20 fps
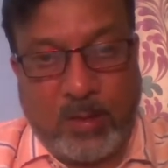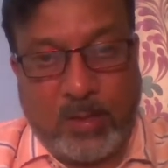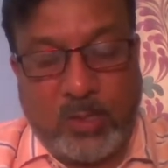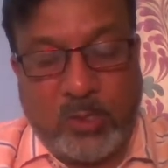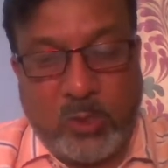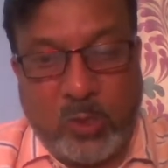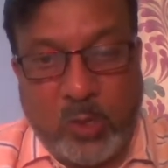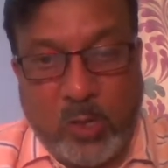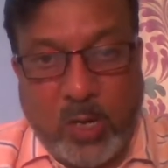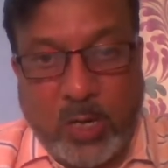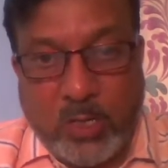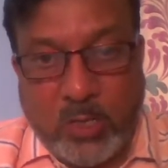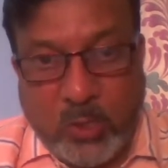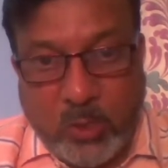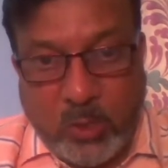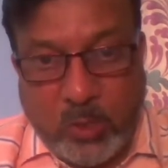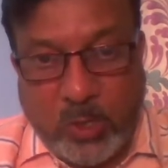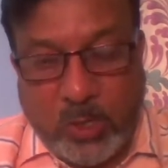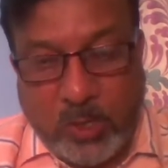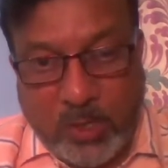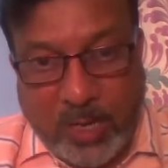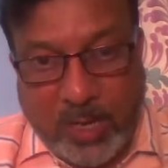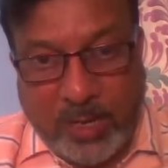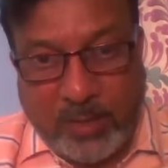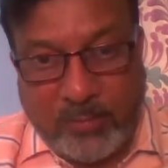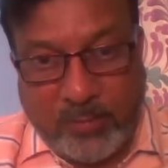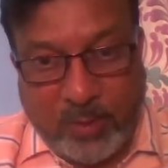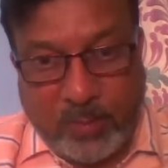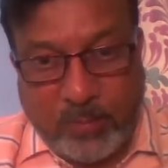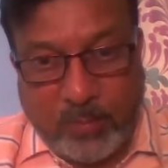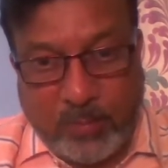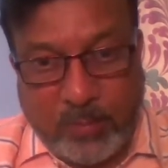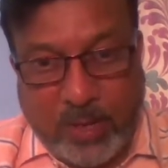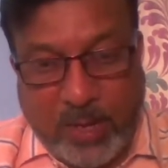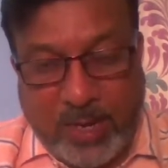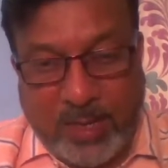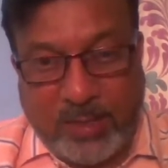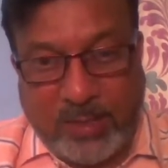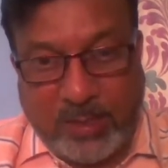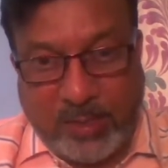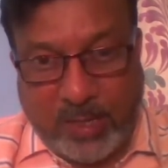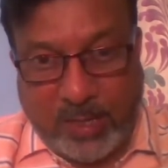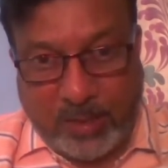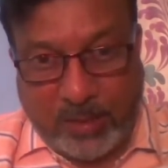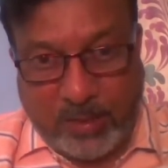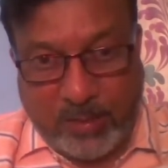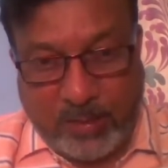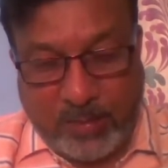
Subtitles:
There's no control on that from our side.